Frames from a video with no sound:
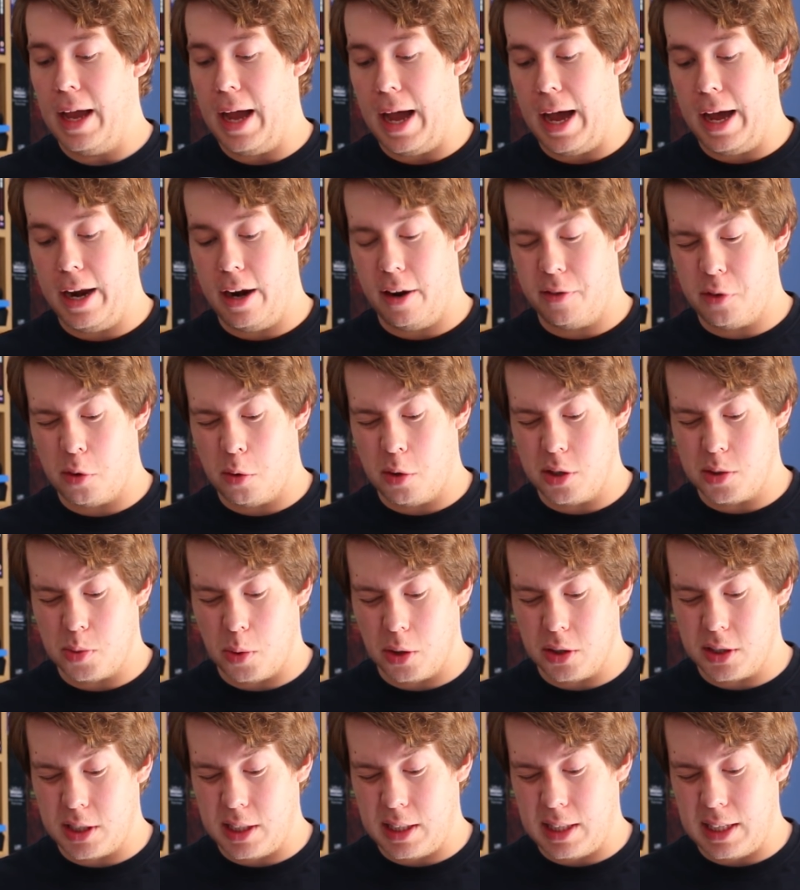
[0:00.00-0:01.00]
And I've always
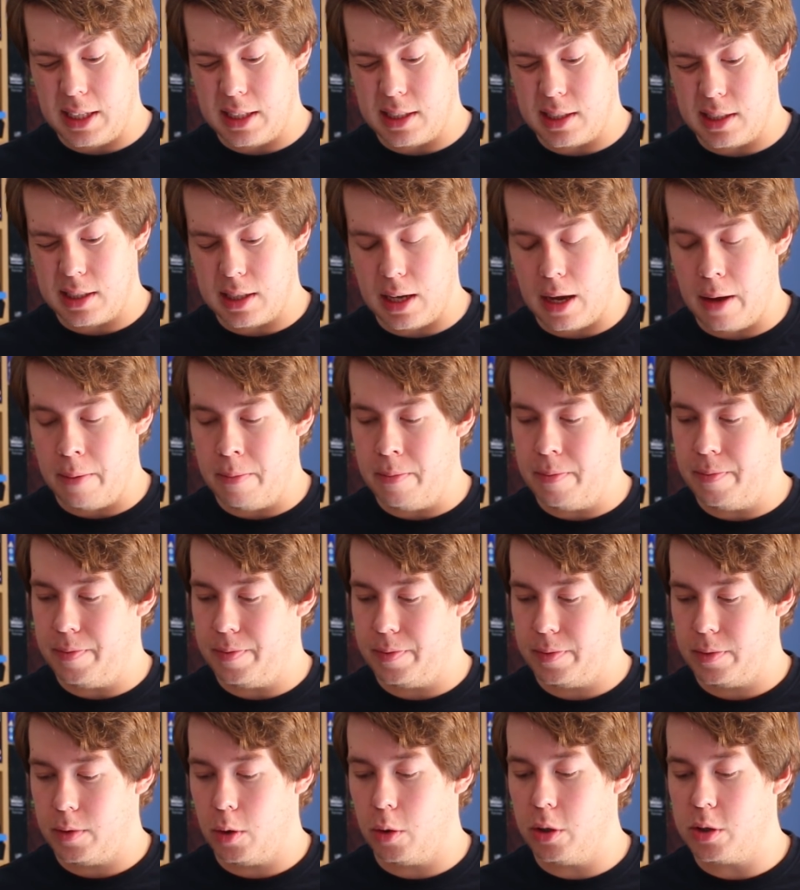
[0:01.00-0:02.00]
wanted this
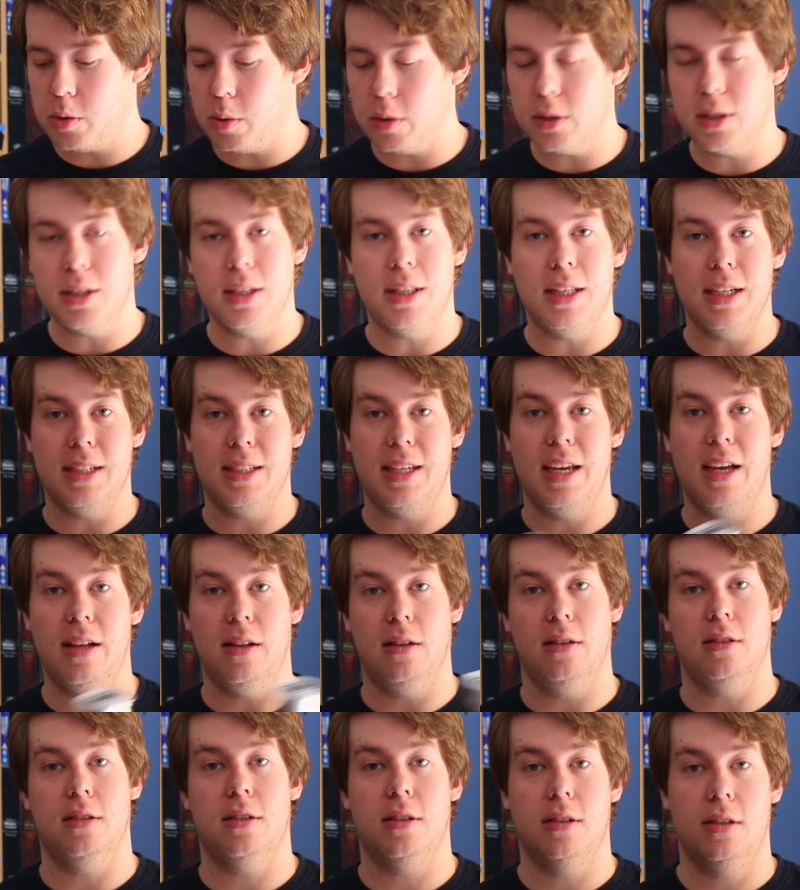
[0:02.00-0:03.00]

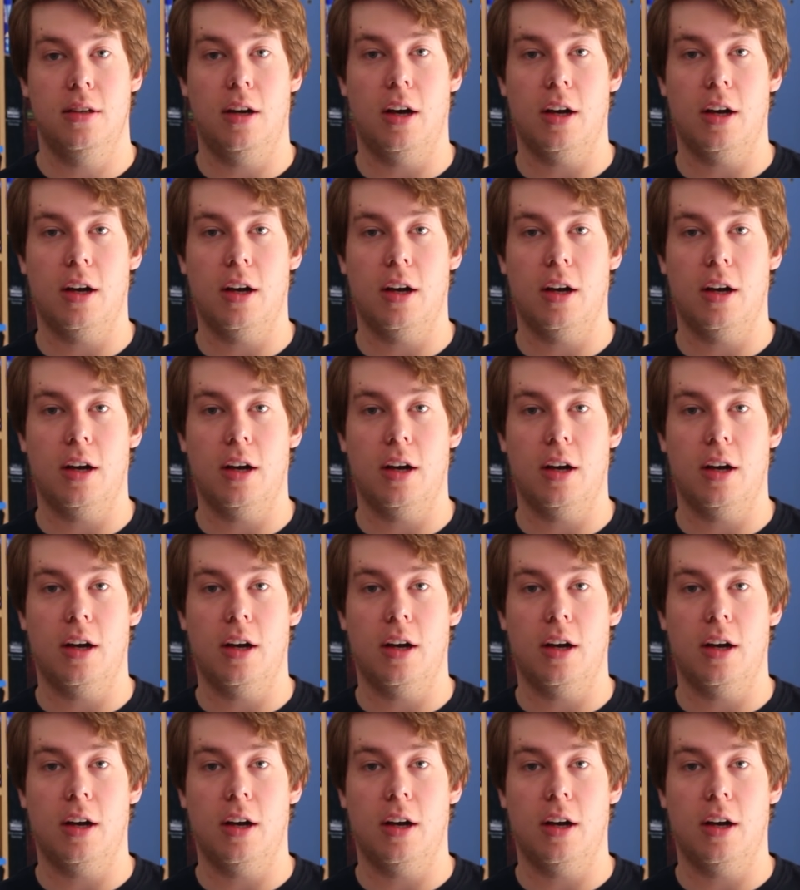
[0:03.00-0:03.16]
hilt.